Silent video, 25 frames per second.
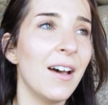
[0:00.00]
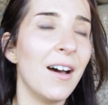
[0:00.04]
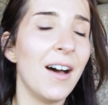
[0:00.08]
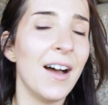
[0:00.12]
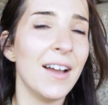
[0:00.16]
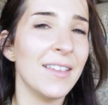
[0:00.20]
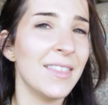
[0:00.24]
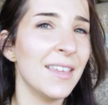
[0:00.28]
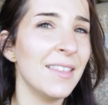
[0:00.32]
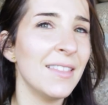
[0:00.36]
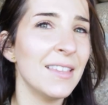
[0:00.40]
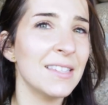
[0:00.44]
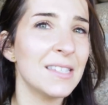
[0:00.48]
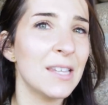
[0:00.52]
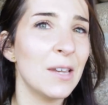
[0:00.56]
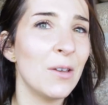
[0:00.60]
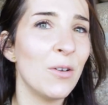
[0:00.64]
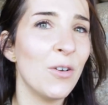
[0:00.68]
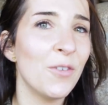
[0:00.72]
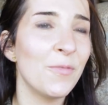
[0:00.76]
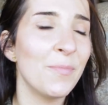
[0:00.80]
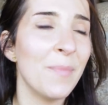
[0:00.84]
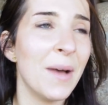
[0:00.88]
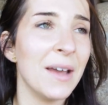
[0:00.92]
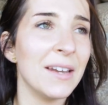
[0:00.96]
I think there's a lot
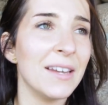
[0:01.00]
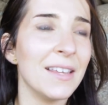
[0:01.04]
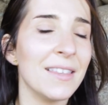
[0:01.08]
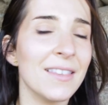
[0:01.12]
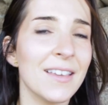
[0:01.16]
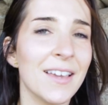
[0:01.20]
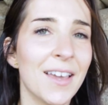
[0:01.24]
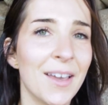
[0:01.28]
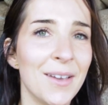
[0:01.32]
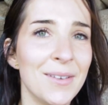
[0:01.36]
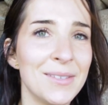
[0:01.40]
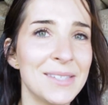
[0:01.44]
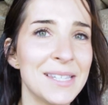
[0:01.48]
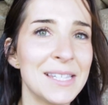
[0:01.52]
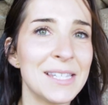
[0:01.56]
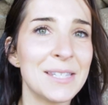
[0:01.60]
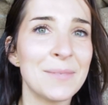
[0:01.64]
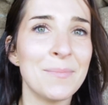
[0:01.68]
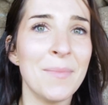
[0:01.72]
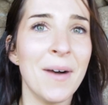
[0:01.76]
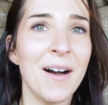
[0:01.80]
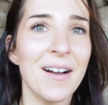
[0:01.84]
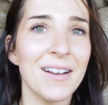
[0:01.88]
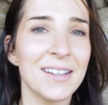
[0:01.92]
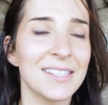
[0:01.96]
of money that goes into
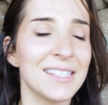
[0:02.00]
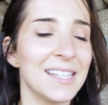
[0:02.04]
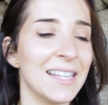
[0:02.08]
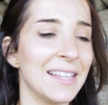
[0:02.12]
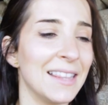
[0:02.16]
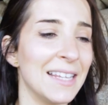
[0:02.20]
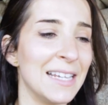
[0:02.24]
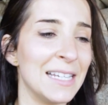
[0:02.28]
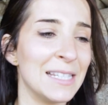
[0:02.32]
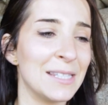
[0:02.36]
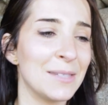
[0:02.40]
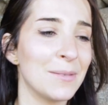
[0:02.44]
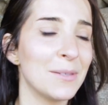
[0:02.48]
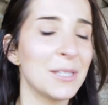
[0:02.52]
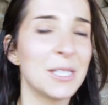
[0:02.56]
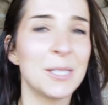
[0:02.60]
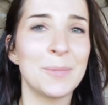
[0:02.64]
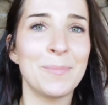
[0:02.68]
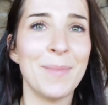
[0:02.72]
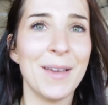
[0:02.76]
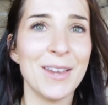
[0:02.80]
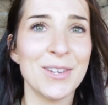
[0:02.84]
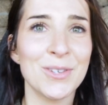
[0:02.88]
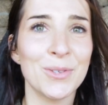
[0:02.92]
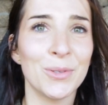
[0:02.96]
marketing these
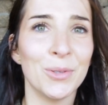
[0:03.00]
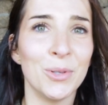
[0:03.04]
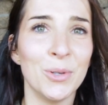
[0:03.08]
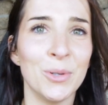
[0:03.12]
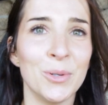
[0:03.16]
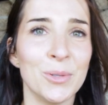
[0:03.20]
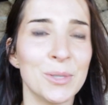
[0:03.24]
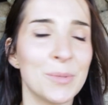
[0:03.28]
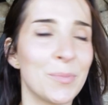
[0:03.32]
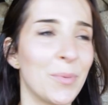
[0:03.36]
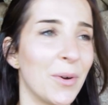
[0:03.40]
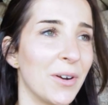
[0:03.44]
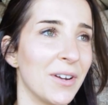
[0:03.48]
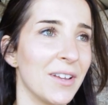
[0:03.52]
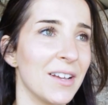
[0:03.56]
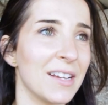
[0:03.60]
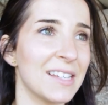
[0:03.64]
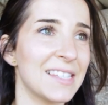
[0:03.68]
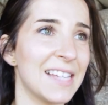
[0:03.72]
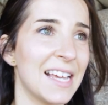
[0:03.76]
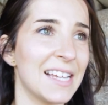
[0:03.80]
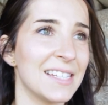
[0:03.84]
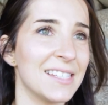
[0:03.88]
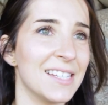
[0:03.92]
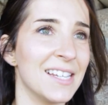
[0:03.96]
special horse
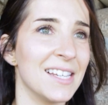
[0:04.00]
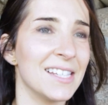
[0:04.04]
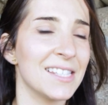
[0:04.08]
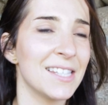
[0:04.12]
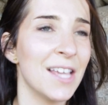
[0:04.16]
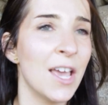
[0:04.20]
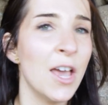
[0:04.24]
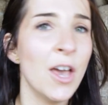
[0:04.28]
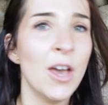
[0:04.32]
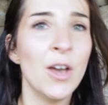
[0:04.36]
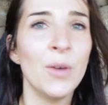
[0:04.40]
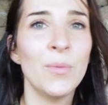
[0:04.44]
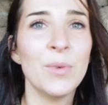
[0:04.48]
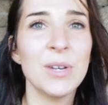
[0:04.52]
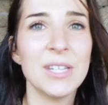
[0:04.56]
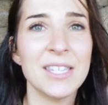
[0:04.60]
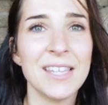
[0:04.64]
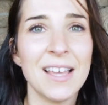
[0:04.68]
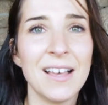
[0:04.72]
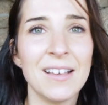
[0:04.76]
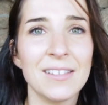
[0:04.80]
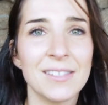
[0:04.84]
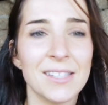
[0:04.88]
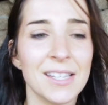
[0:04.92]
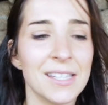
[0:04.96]
products at us, which
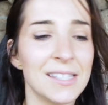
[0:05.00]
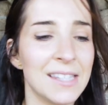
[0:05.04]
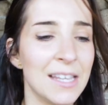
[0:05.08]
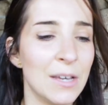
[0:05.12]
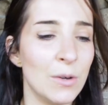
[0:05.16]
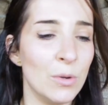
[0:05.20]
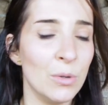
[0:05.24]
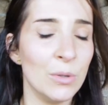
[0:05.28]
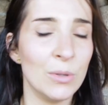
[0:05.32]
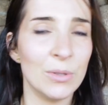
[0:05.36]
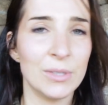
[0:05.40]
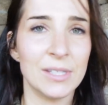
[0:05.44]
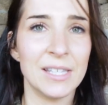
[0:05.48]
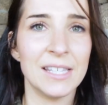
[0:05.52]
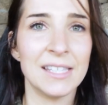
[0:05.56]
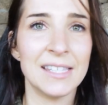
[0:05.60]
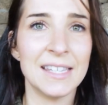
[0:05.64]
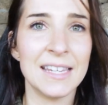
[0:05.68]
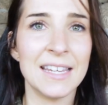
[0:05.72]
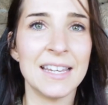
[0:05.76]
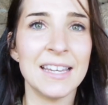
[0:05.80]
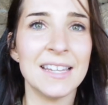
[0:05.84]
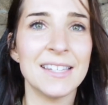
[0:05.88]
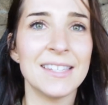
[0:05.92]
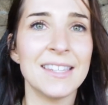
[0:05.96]
tells us that horses
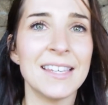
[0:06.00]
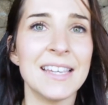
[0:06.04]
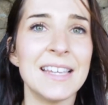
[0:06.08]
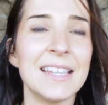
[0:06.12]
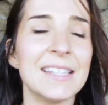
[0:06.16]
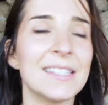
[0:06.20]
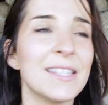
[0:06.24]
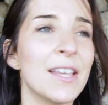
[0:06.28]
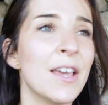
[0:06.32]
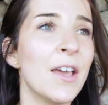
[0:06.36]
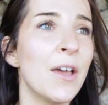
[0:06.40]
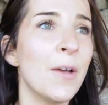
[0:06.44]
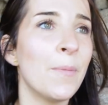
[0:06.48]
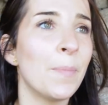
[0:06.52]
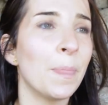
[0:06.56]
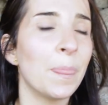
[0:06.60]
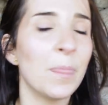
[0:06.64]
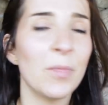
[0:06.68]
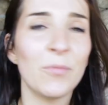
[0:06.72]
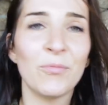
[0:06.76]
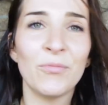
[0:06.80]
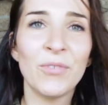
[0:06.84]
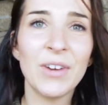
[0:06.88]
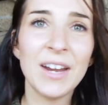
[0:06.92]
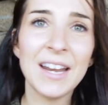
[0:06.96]
need these
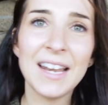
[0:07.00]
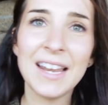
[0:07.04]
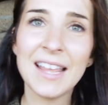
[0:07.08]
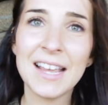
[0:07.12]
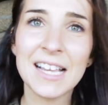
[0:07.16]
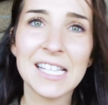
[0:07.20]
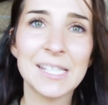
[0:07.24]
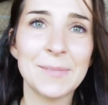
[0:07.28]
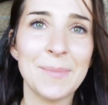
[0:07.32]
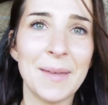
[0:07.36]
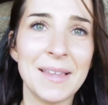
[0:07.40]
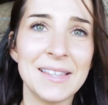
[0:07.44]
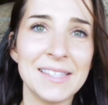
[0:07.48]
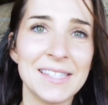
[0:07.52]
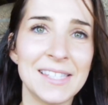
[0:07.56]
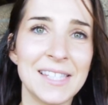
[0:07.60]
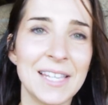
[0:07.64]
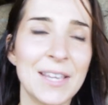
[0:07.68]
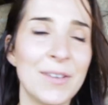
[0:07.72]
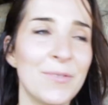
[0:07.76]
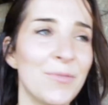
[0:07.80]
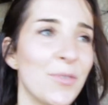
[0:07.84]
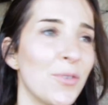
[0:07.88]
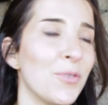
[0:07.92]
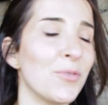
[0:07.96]
really
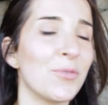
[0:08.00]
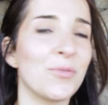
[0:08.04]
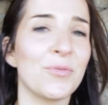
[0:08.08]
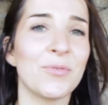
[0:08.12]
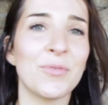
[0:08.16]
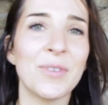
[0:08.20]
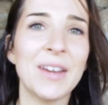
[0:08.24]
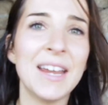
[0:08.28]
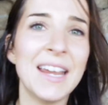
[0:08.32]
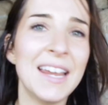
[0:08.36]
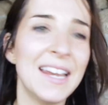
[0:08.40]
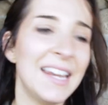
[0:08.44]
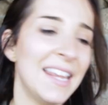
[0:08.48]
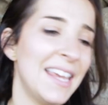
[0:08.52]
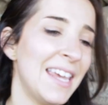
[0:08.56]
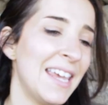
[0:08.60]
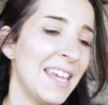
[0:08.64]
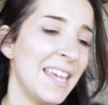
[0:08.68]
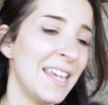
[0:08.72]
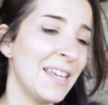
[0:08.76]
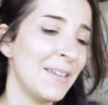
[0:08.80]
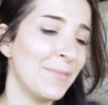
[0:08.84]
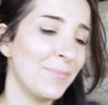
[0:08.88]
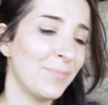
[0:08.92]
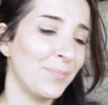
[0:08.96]
expensive,
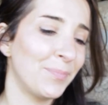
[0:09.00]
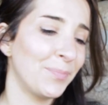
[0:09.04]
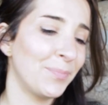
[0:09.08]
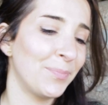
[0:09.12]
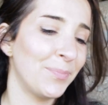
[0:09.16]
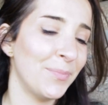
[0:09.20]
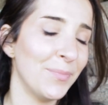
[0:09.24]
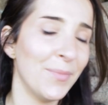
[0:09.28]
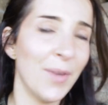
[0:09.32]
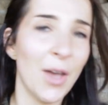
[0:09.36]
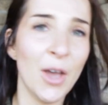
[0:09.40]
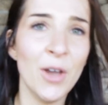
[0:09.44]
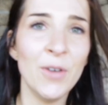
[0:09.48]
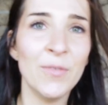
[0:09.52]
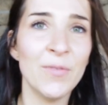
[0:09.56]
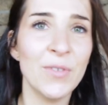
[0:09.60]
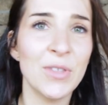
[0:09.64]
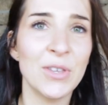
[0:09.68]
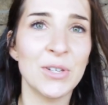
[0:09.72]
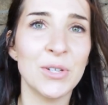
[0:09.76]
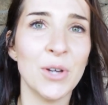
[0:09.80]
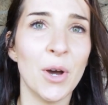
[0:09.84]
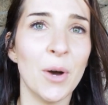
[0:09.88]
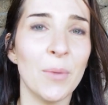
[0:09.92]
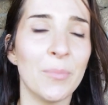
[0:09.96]
really over
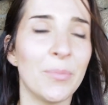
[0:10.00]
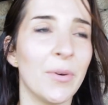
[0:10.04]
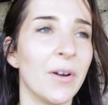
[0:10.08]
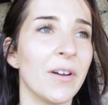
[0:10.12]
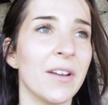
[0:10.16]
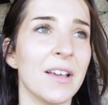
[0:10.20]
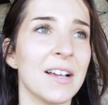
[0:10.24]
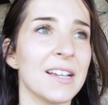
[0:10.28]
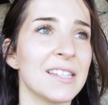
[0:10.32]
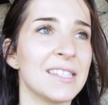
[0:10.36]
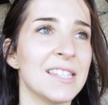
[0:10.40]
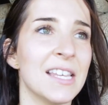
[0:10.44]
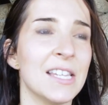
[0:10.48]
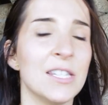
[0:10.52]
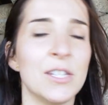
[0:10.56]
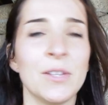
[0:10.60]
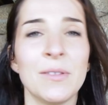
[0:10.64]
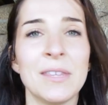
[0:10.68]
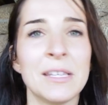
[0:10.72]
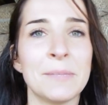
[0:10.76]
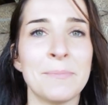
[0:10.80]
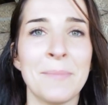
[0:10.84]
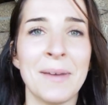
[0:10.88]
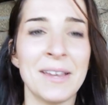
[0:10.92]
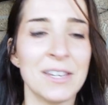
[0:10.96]
the top products that do
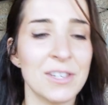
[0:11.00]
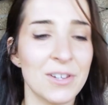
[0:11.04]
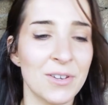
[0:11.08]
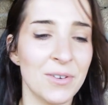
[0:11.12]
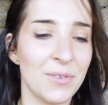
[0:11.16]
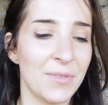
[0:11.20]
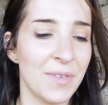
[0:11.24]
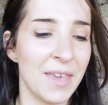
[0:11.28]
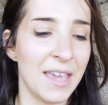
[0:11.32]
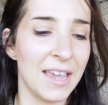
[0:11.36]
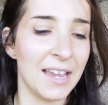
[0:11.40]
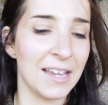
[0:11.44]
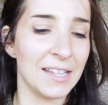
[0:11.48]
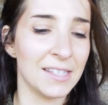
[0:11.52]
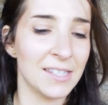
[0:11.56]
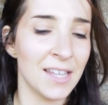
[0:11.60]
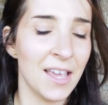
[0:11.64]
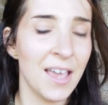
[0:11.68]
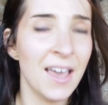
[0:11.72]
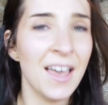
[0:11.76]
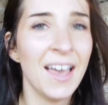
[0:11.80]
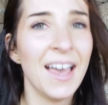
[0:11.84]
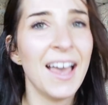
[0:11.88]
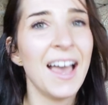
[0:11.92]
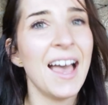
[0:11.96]
these magical things.
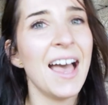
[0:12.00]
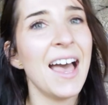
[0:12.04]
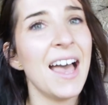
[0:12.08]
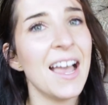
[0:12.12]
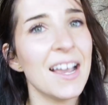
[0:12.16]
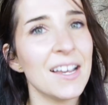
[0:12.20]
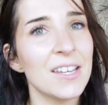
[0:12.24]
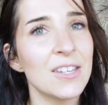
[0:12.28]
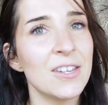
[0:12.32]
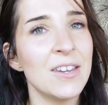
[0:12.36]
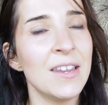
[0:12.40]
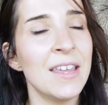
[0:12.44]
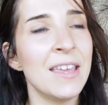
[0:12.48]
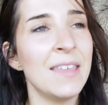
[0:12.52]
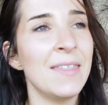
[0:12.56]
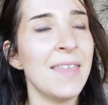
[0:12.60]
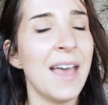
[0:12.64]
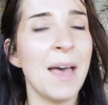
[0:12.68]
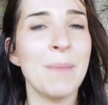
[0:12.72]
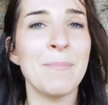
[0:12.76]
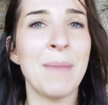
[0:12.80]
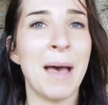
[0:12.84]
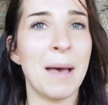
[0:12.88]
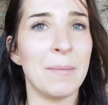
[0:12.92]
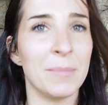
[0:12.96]
Actually,
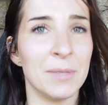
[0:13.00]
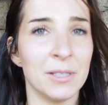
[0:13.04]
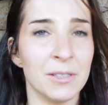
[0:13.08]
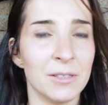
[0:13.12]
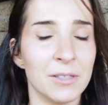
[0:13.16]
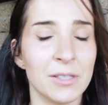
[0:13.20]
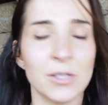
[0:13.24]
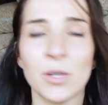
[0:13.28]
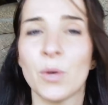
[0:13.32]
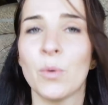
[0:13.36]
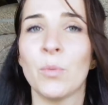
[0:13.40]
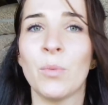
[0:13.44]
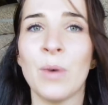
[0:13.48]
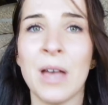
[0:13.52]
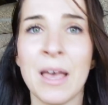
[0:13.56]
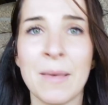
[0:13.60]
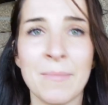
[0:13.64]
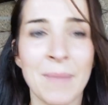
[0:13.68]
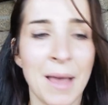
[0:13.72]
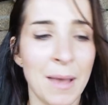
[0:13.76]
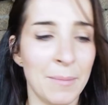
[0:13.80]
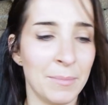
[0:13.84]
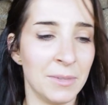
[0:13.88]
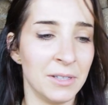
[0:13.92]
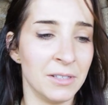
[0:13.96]
they're mammals, we're
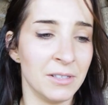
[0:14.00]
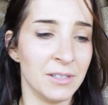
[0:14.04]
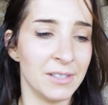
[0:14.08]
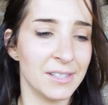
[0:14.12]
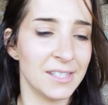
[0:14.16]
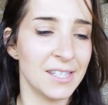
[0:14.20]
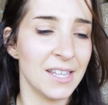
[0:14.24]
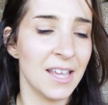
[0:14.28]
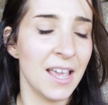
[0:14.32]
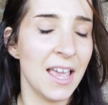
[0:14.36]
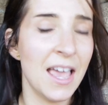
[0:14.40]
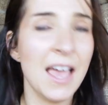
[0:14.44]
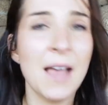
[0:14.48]
mammals